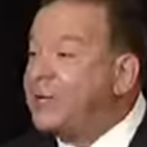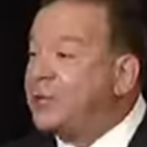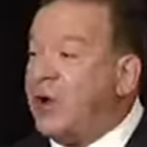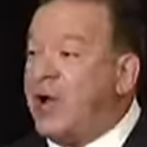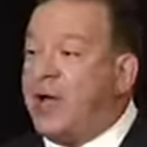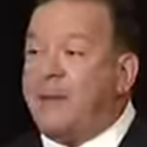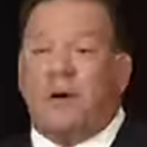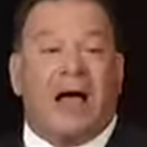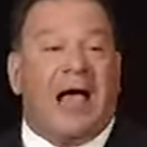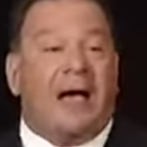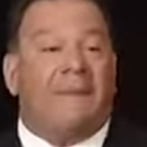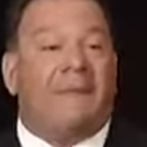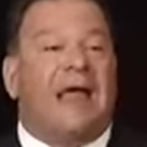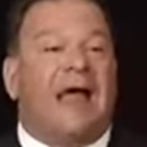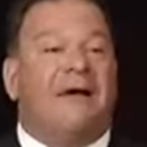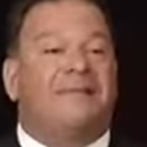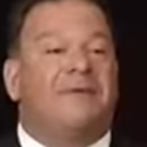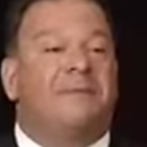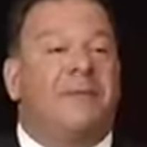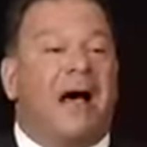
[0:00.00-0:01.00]
and grandma. How many
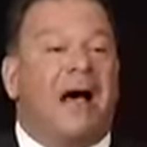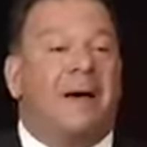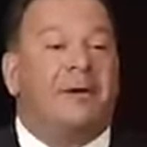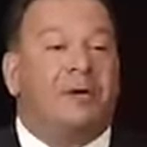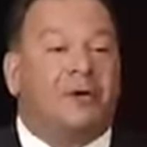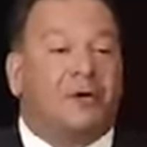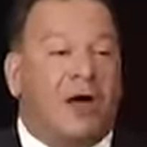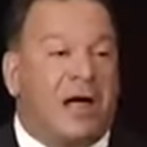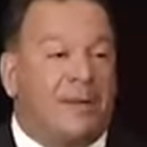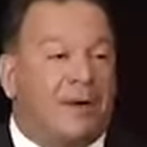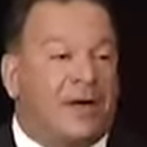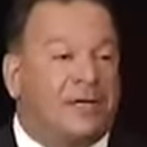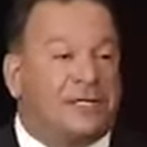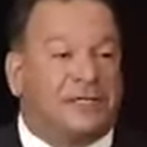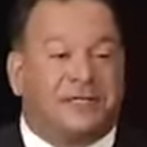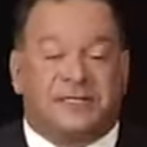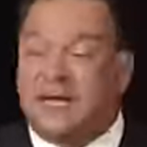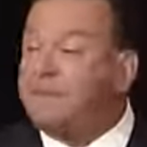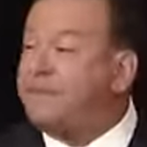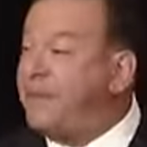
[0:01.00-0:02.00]
have the mom and grandmas
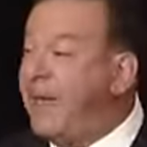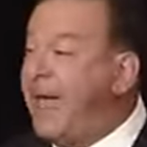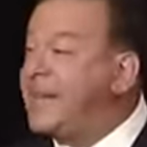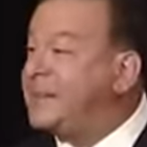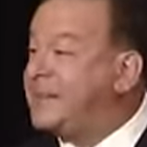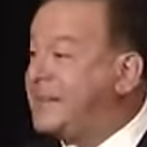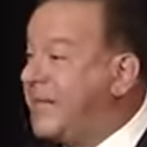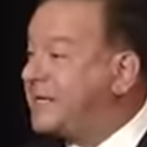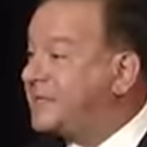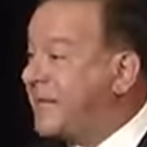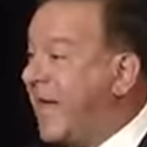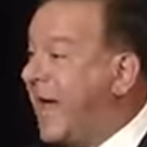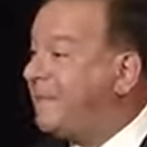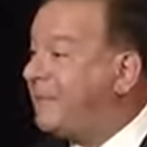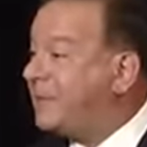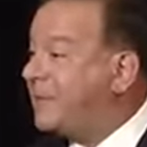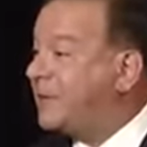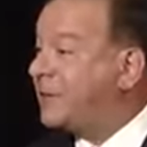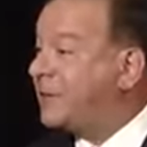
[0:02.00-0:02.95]
that say bad things happen